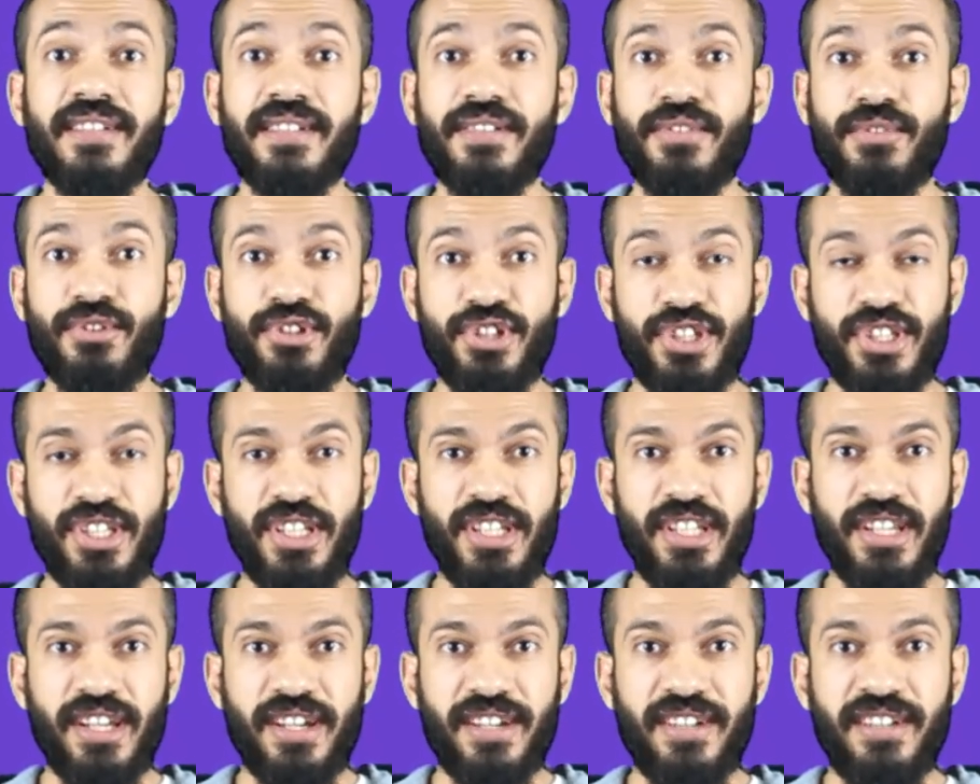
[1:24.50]

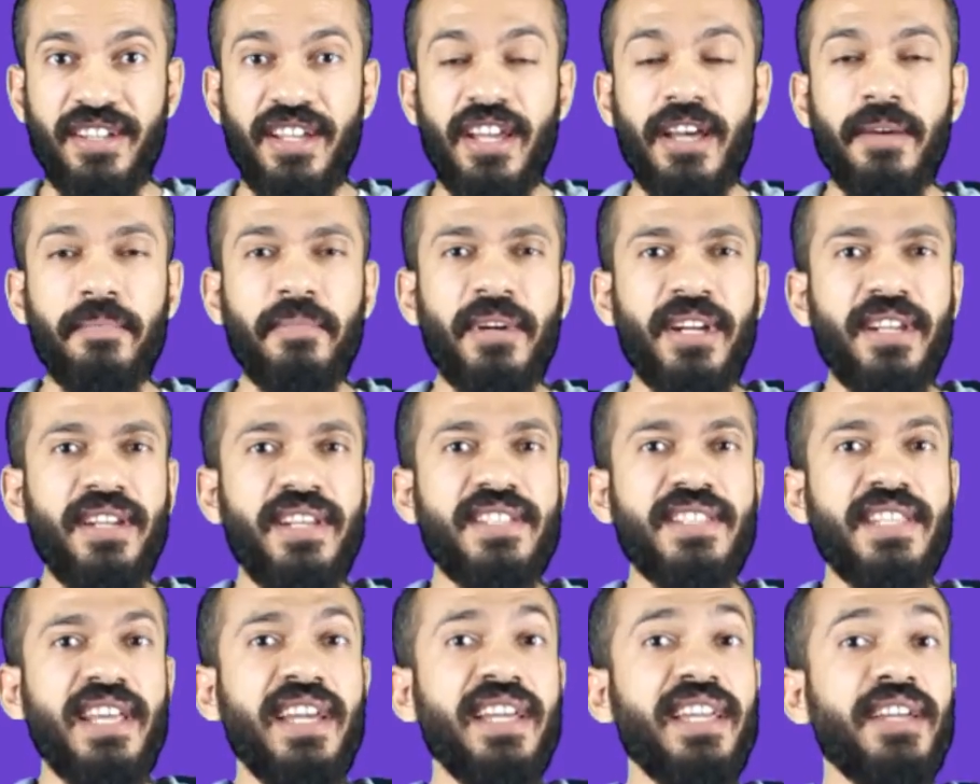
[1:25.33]
Christina. But in the
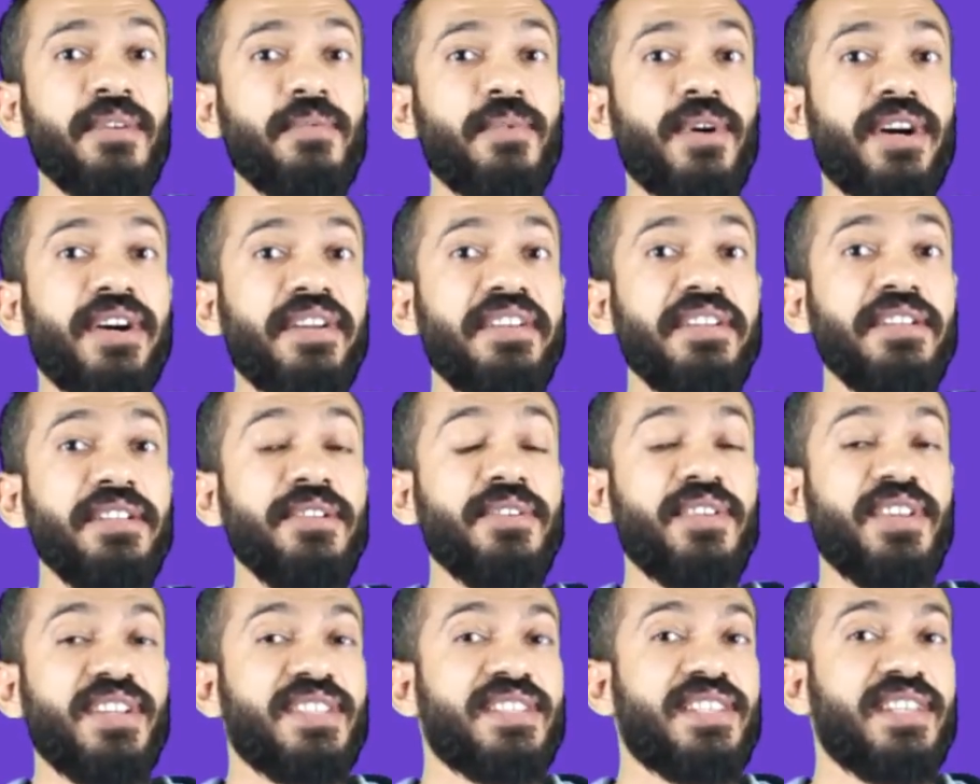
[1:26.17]
second one,
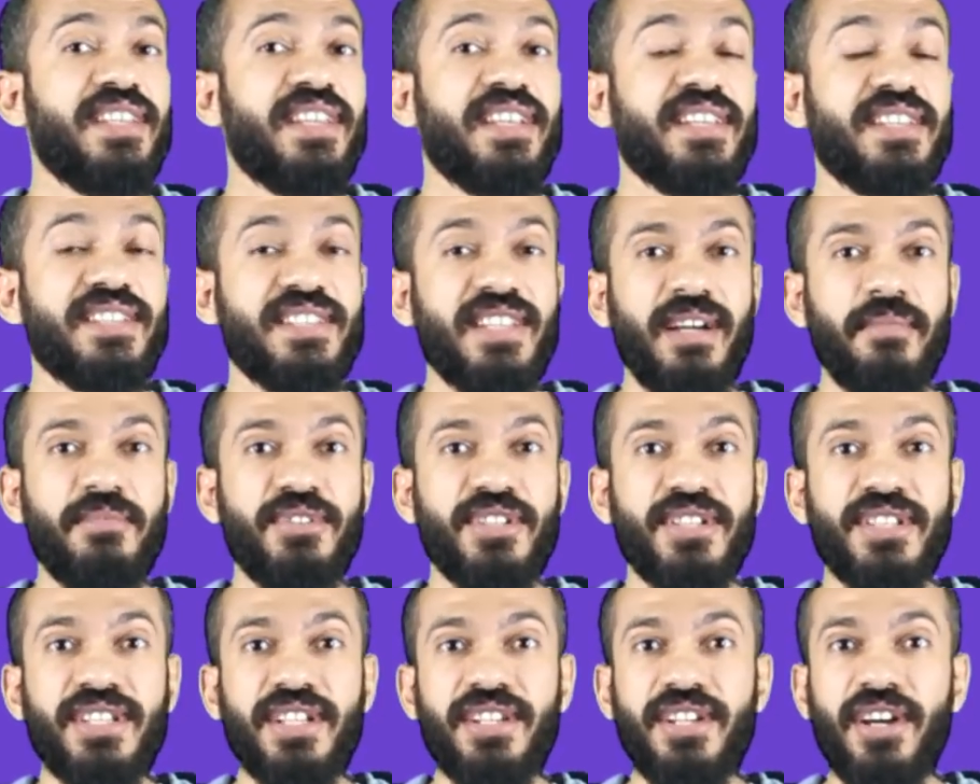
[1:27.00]
you can see that the
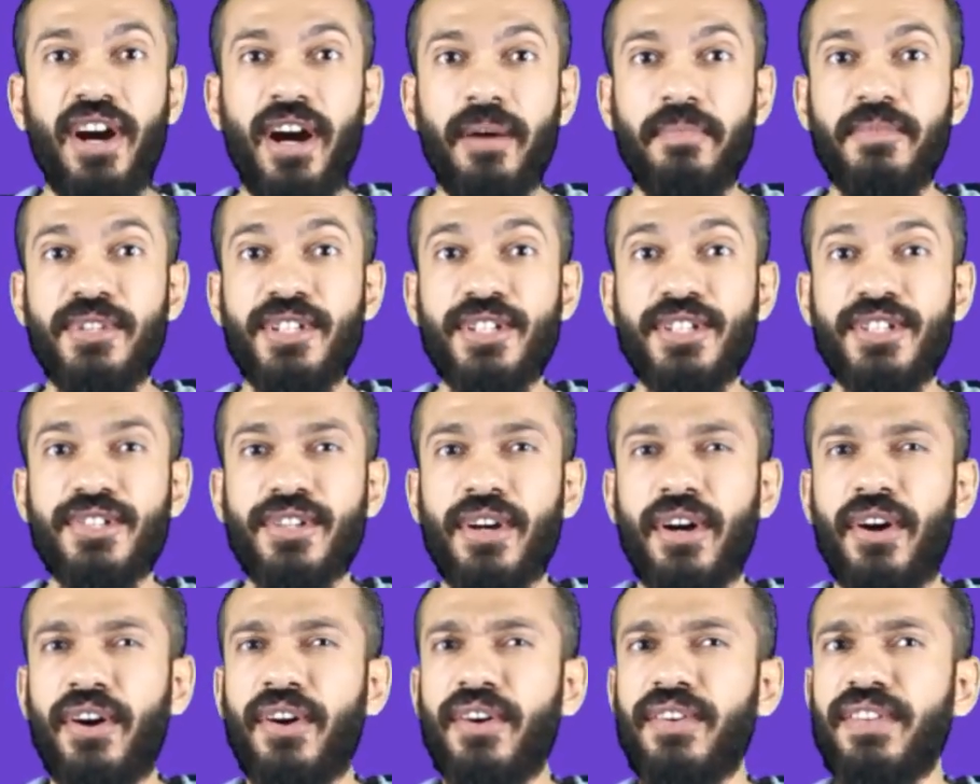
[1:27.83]
subject and the object
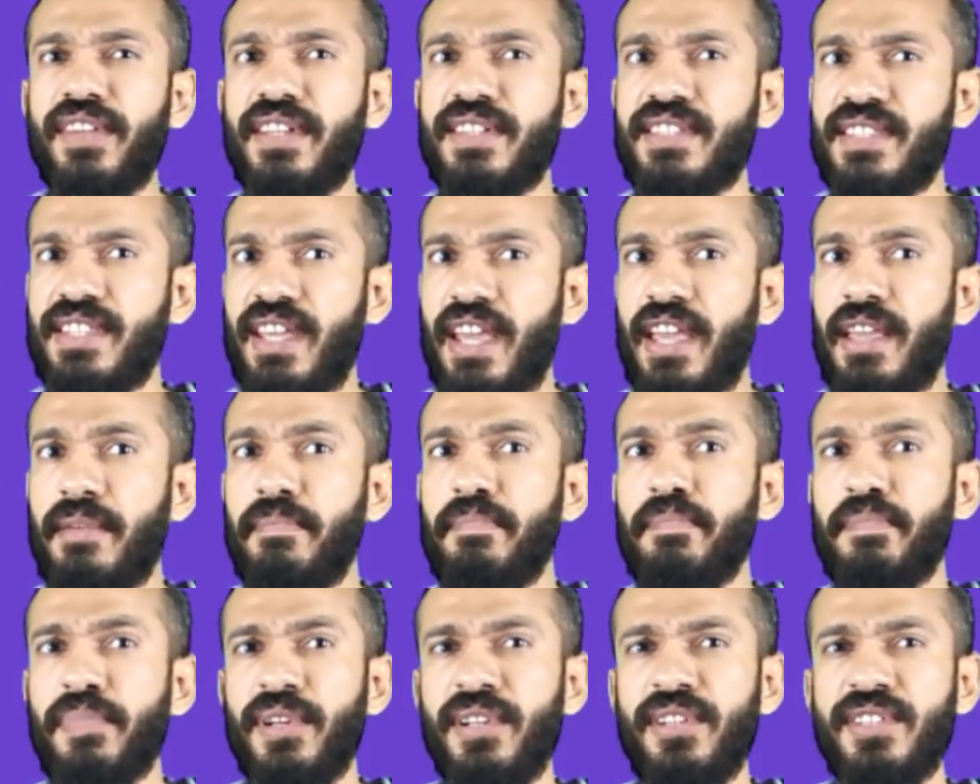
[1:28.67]
are the
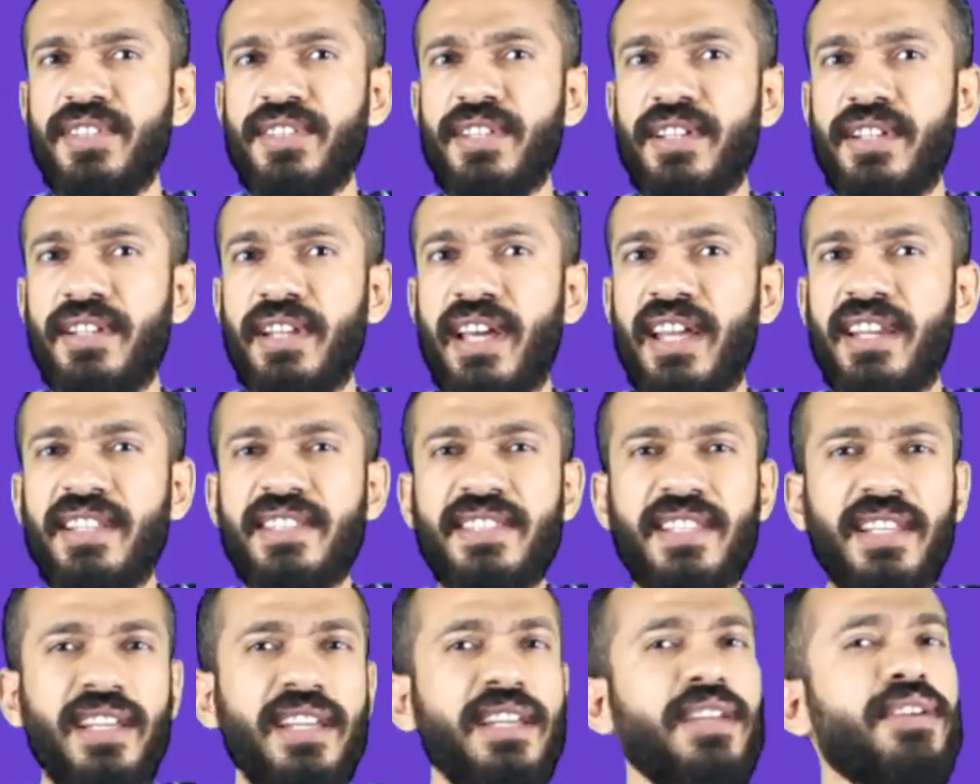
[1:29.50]
same person. And
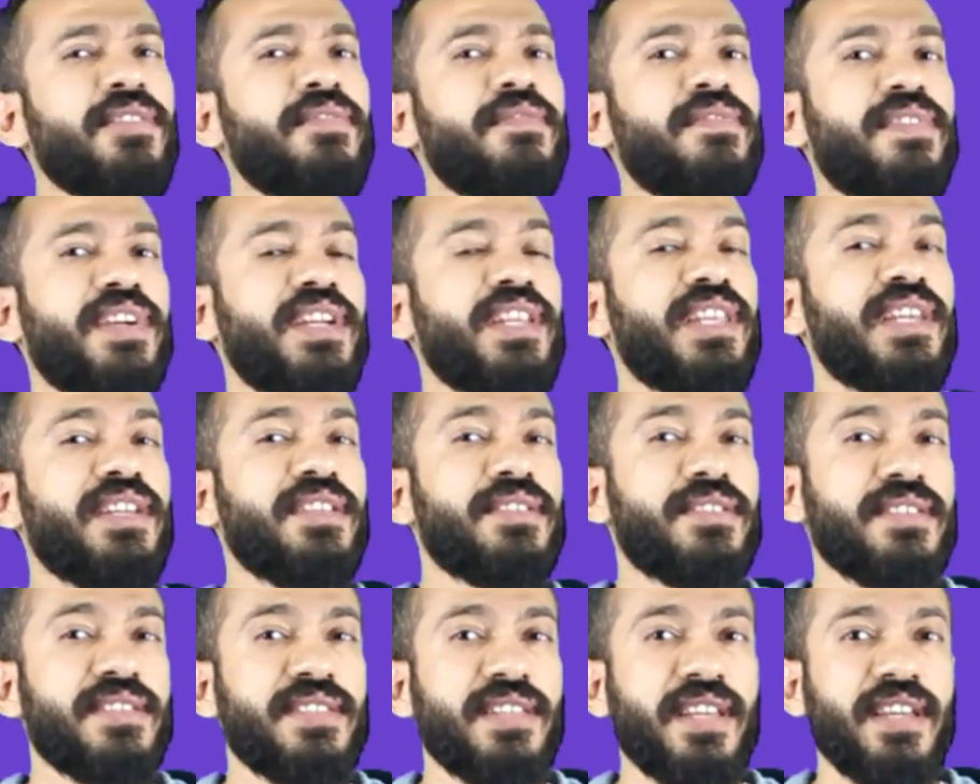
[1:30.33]
it's
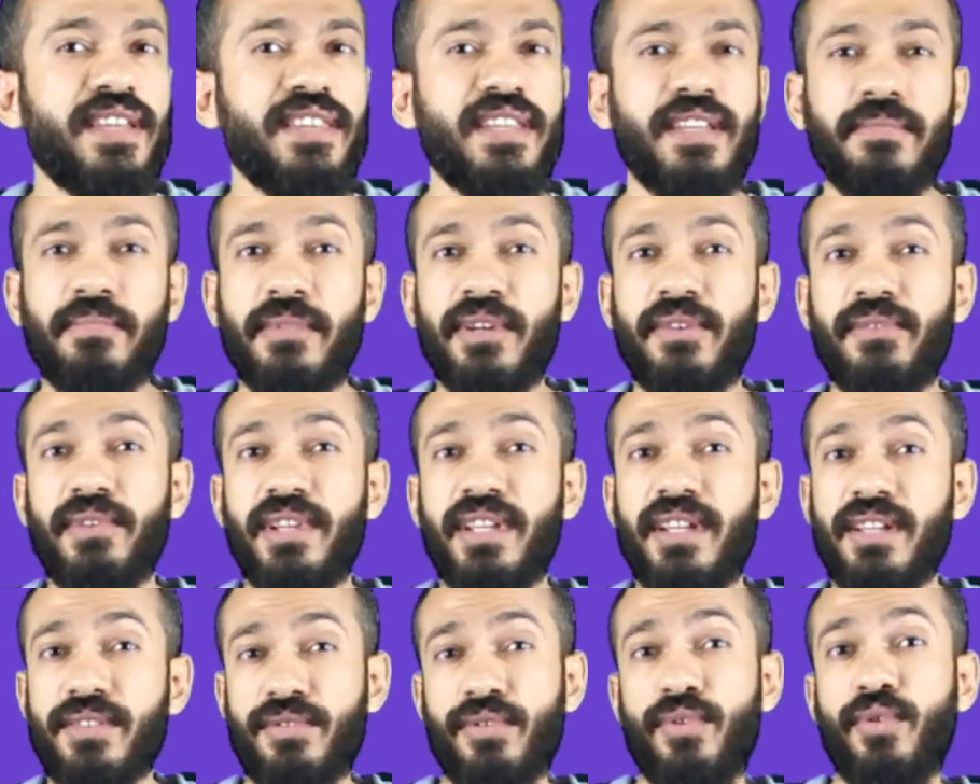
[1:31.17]
inconvenient to say that
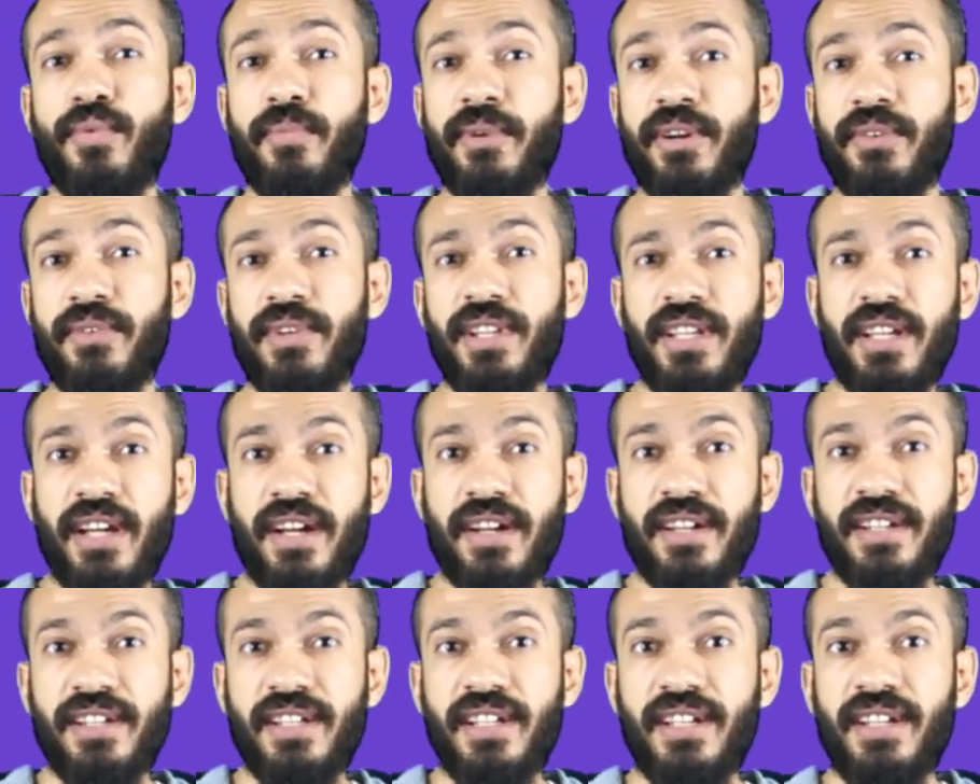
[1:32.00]
Maria saw Maria.